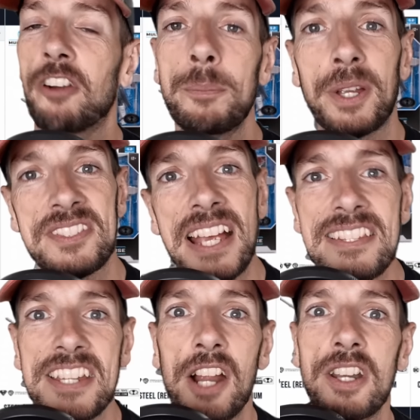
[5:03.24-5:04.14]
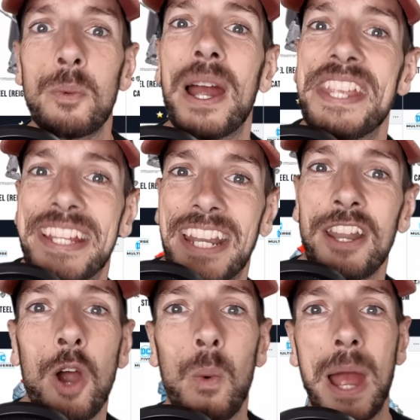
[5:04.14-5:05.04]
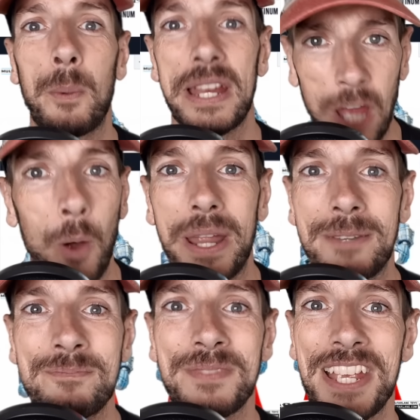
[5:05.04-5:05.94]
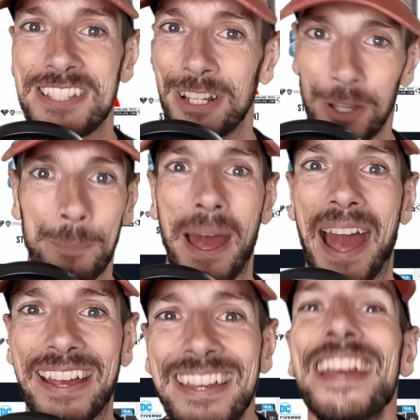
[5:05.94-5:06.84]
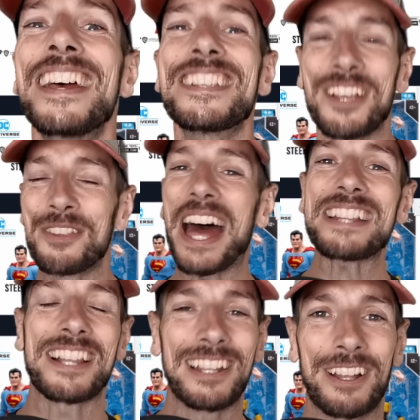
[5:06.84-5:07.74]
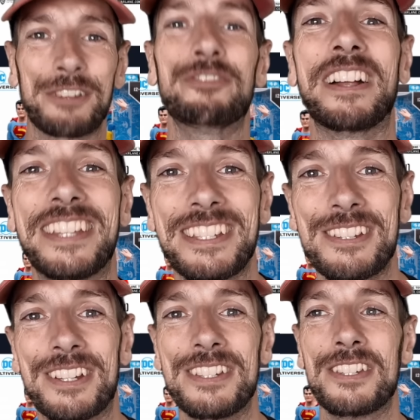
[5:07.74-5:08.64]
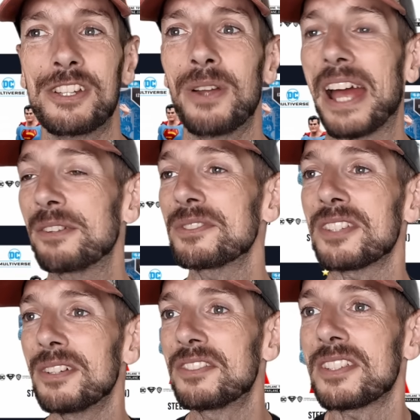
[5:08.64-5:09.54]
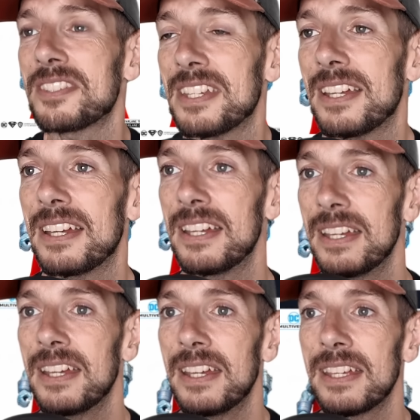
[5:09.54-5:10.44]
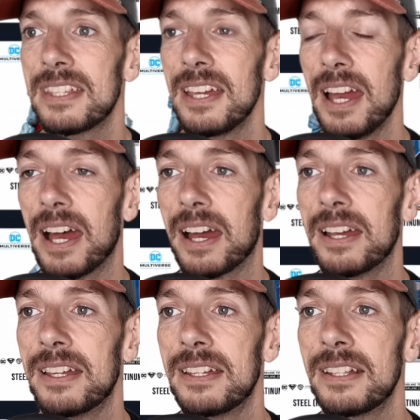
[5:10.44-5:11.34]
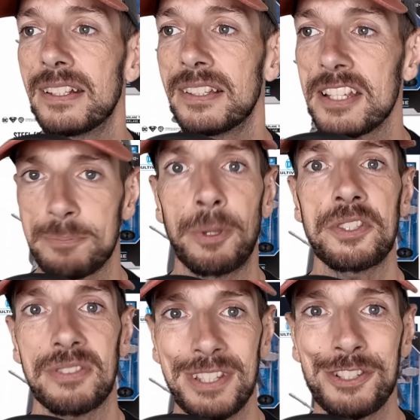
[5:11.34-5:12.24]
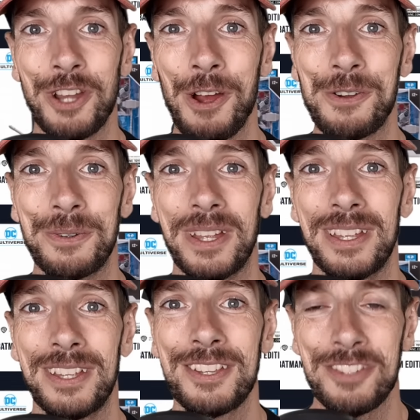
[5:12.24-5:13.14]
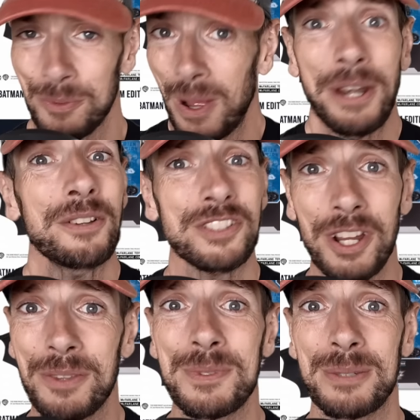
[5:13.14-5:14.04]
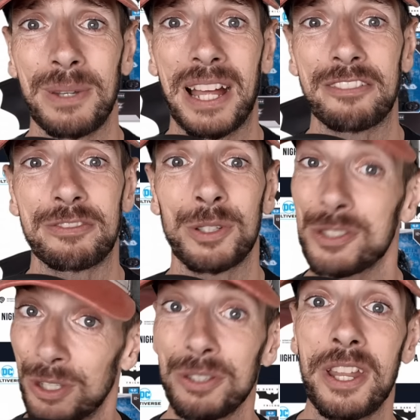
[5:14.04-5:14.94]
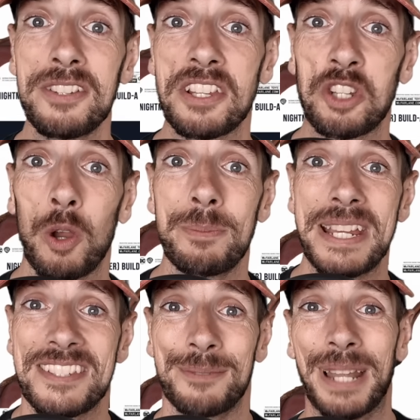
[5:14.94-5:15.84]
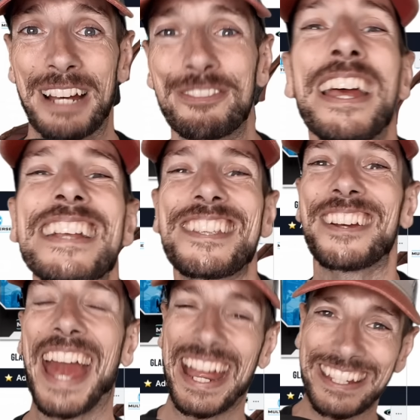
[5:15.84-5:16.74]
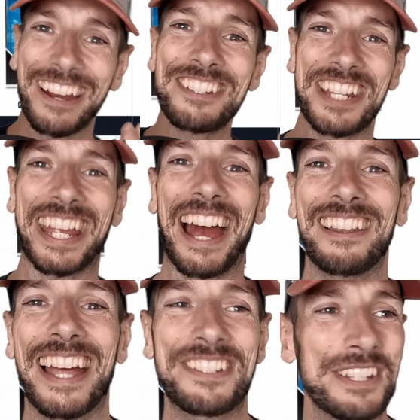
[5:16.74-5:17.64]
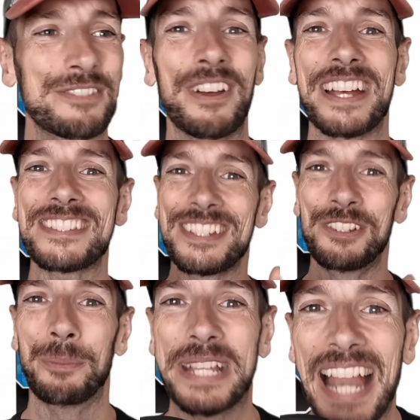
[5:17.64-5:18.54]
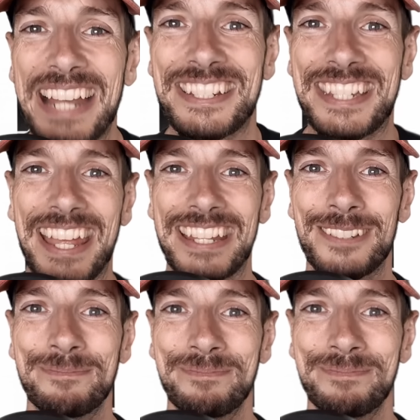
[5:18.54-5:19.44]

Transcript: from, because that's the only way you're going to know where we're going. Is to look back. So that's a lot of fun that you can do. And also just, they're sponsoring the show. So why not show them some love? Because Lord knows they're showing me some love. So gang, go check out Legendsverse. You'll be glad you did.